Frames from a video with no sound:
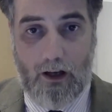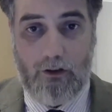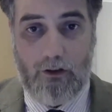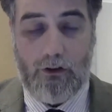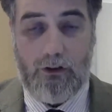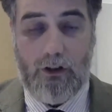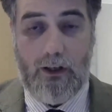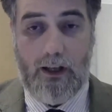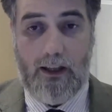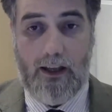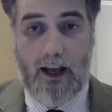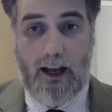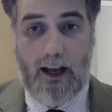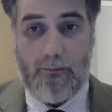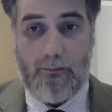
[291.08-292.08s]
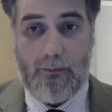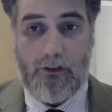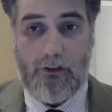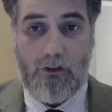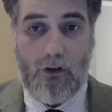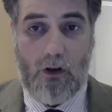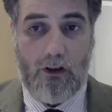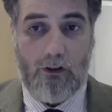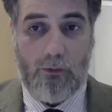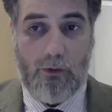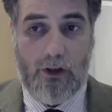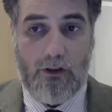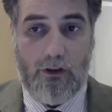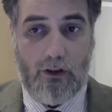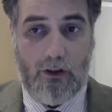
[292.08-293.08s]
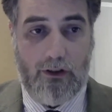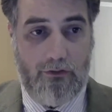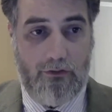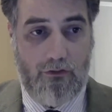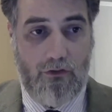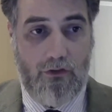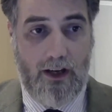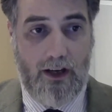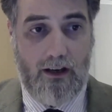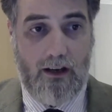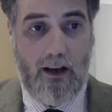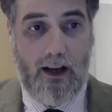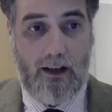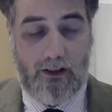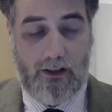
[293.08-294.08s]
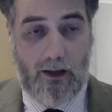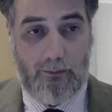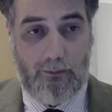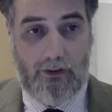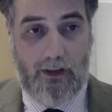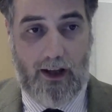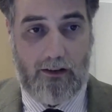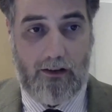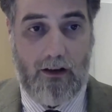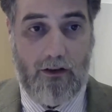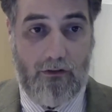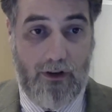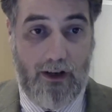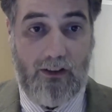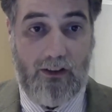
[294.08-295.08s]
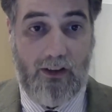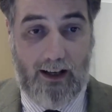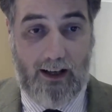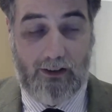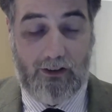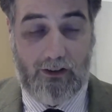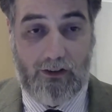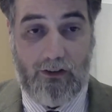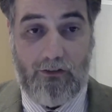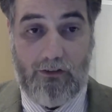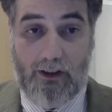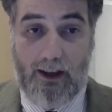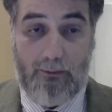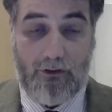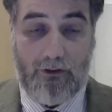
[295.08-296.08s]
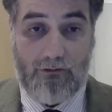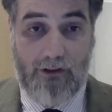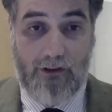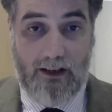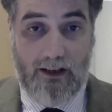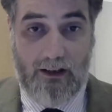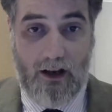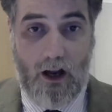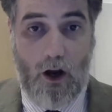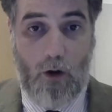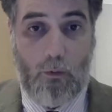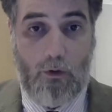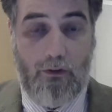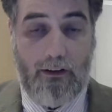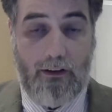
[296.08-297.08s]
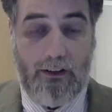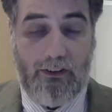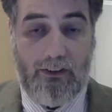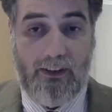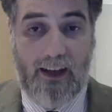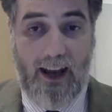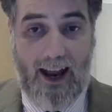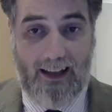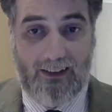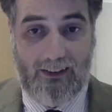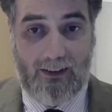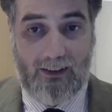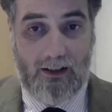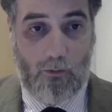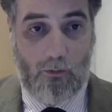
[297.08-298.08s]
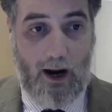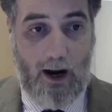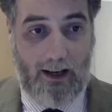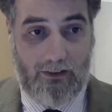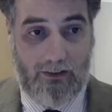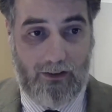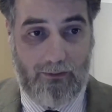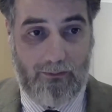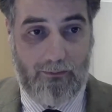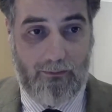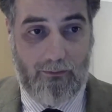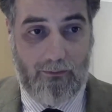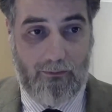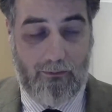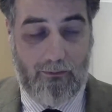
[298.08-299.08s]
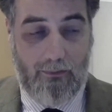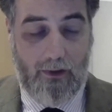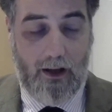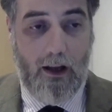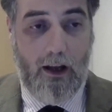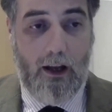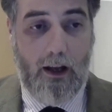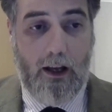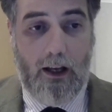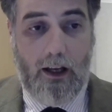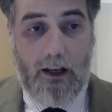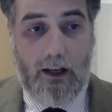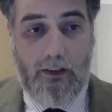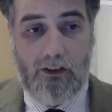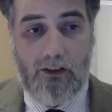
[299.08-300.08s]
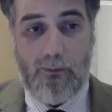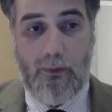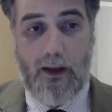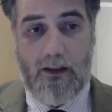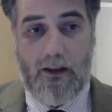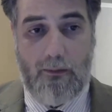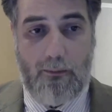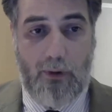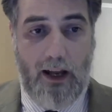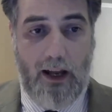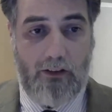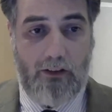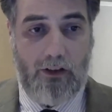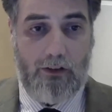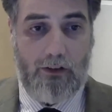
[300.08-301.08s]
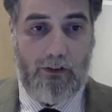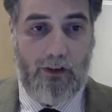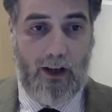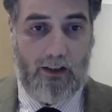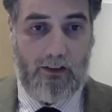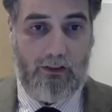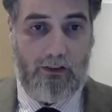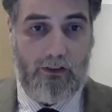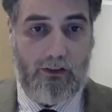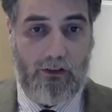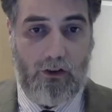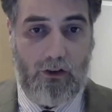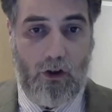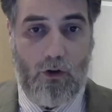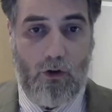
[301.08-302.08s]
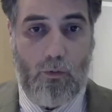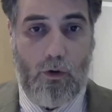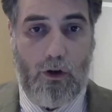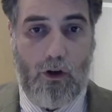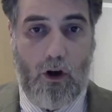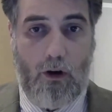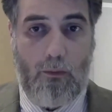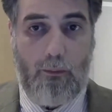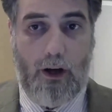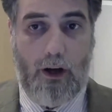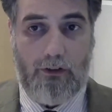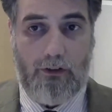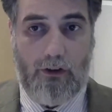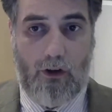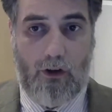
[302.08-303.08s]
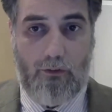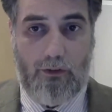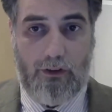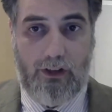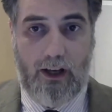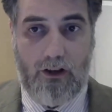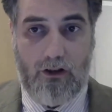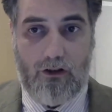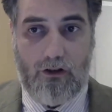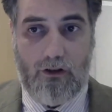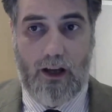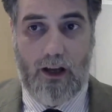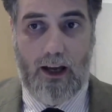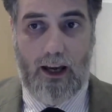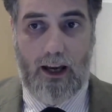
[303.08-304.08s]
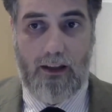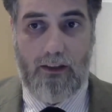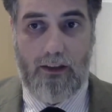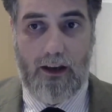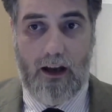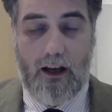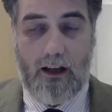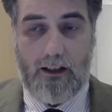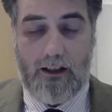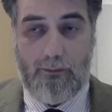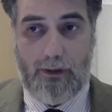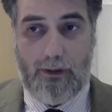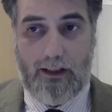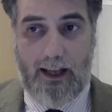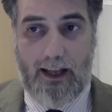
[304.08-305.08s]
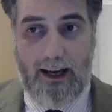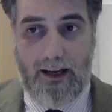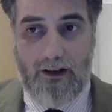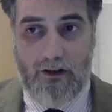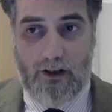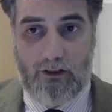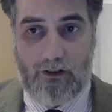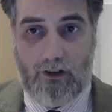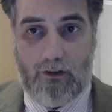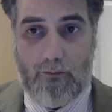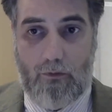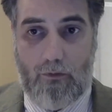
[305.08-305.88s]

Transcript: Not only that, but scholars with a knowledge of Greek, and come to that, Greek texts for them to read, were very scarce in the West. This meant that Plato's texts, too, were not part of the conversation in the earlier Middle Ages,